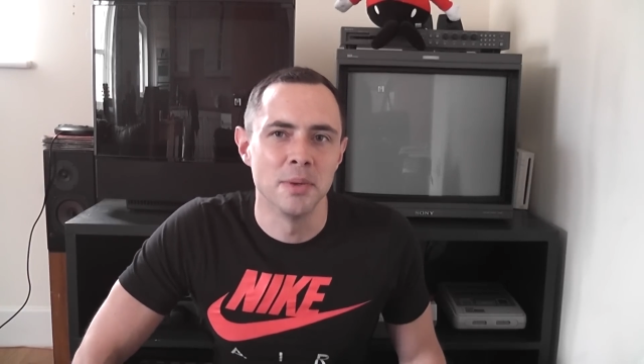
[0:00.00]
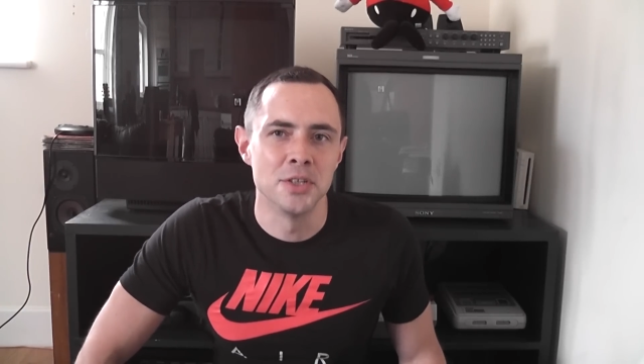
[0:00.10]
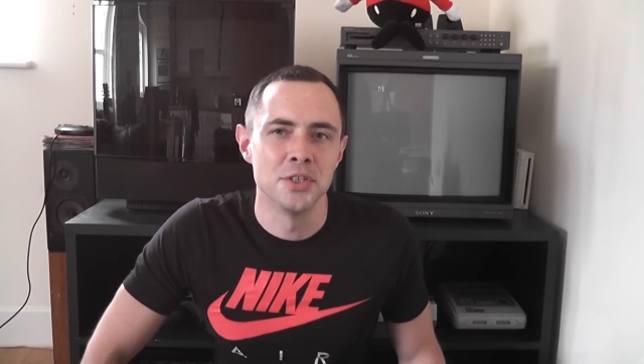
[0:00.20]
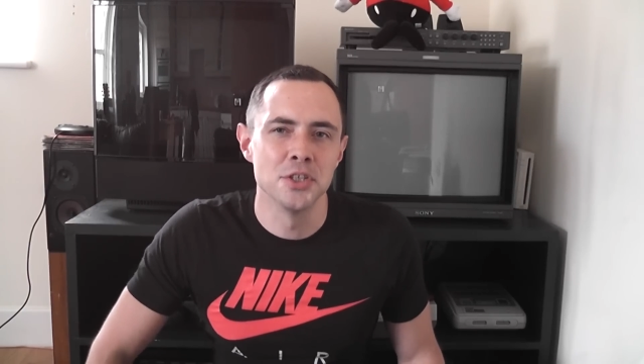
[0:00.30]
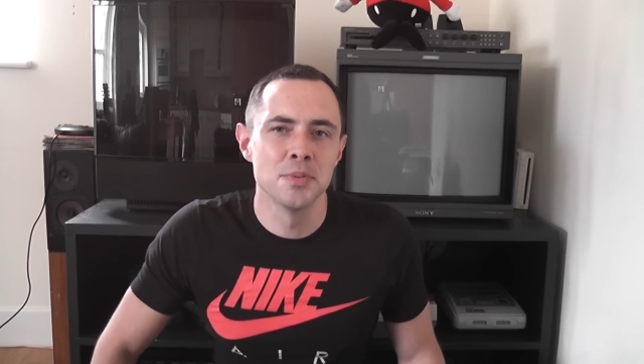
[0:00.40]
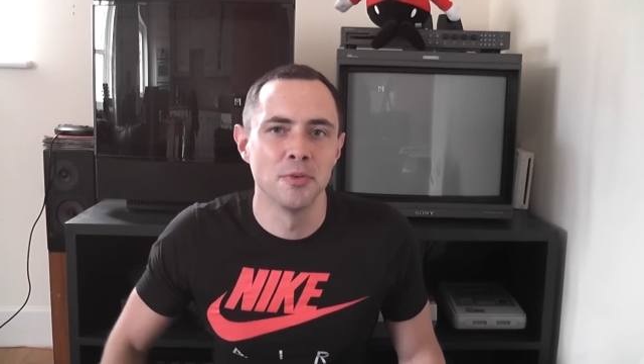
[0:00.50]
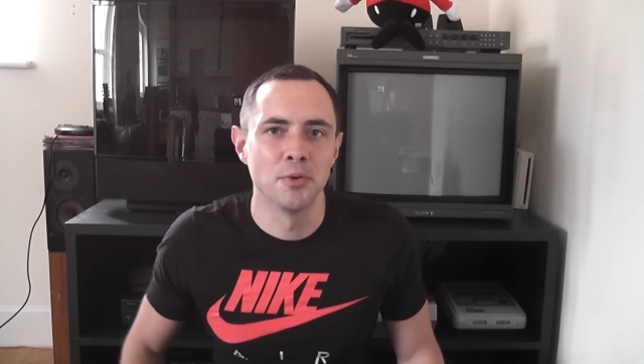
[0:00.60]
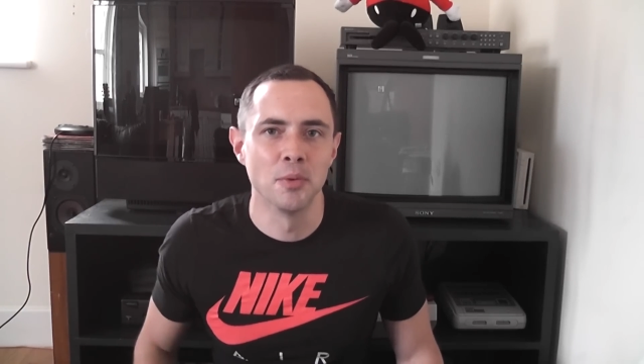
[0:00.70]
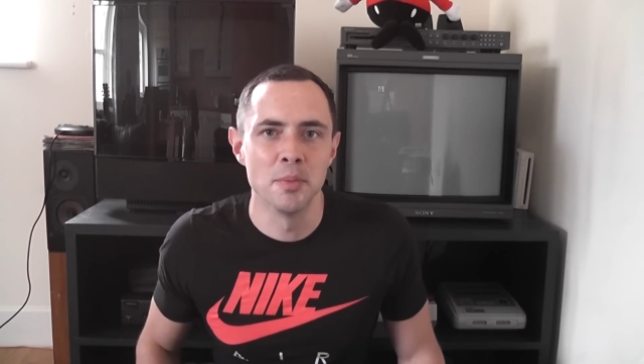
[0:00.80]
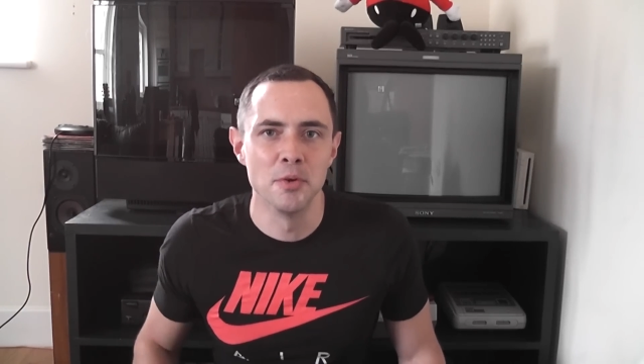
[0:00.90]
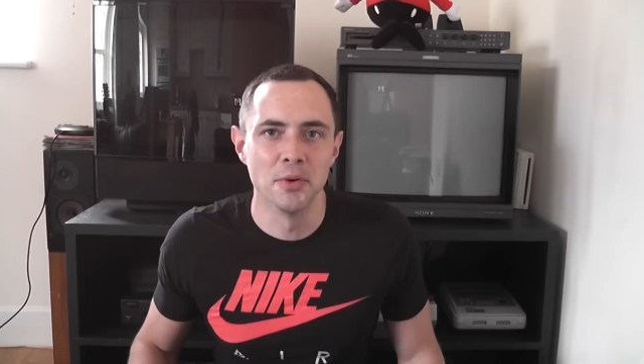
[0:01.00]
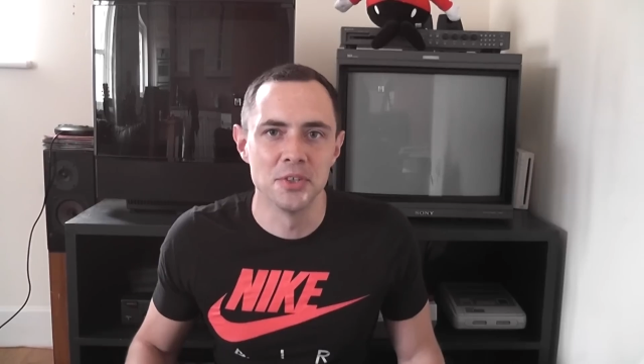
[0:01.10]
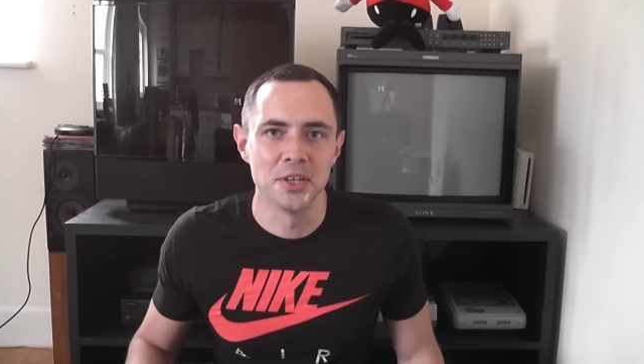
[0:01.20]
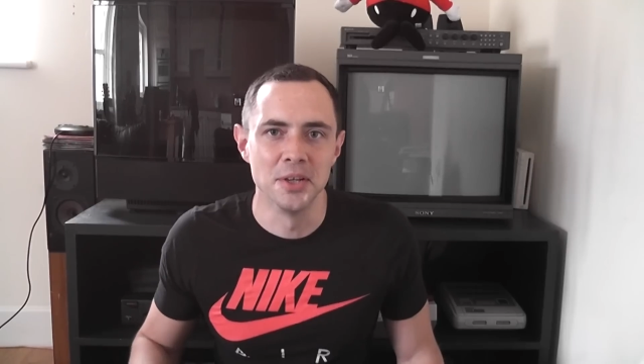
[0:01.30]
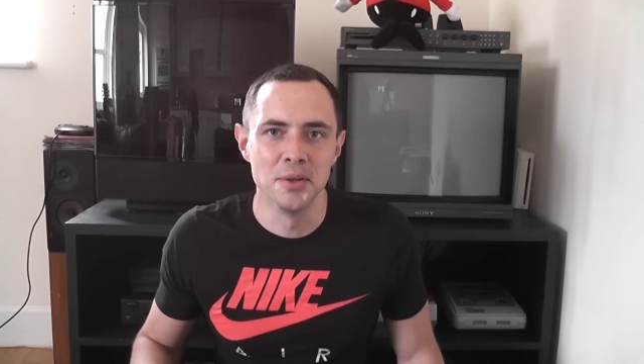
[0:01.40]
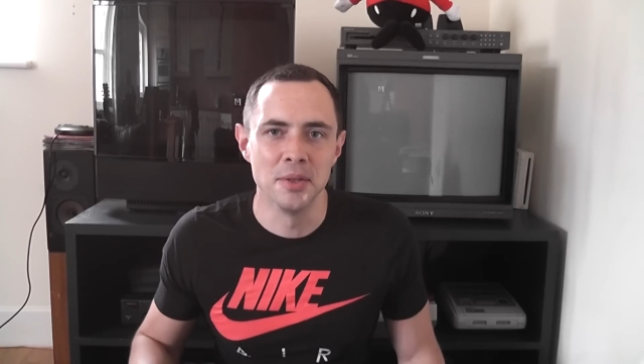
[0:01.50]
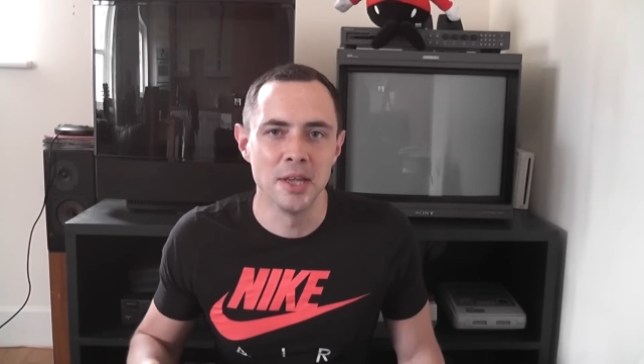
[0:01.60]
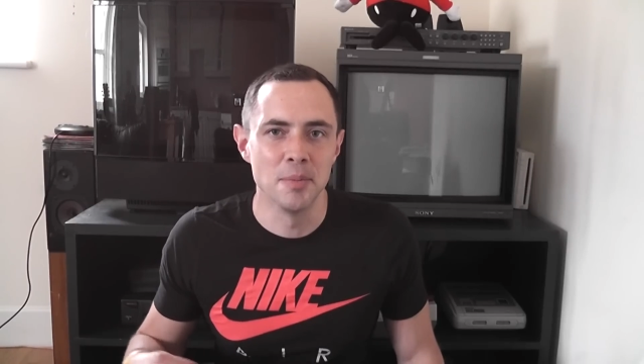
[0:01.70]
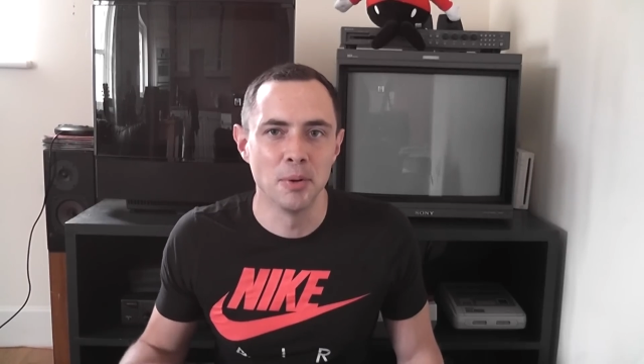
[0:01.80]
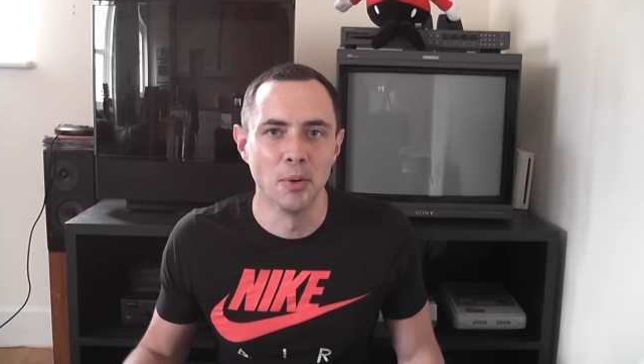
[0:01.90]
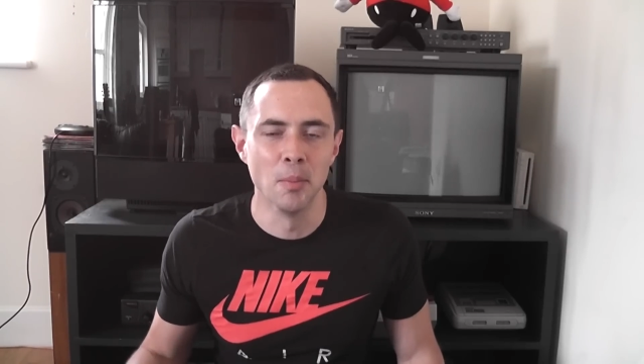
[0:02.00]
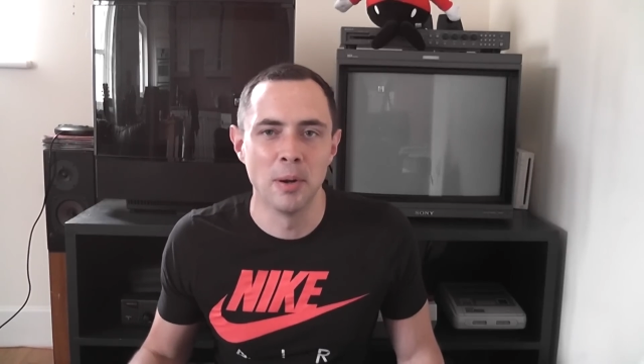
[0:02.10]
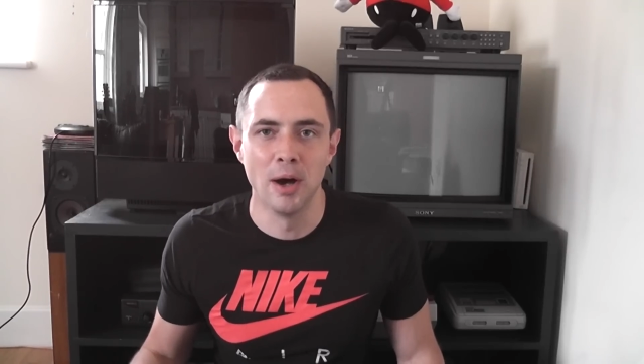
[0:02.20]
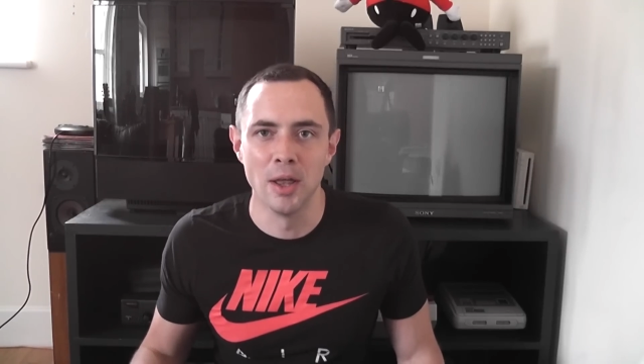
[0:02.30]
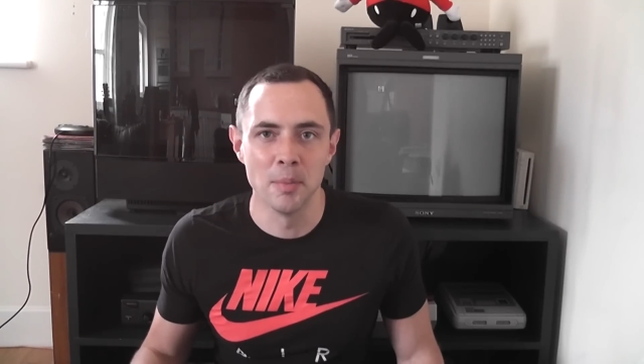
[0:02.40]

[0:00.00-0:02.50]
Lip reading: mention just before we move on to the important part,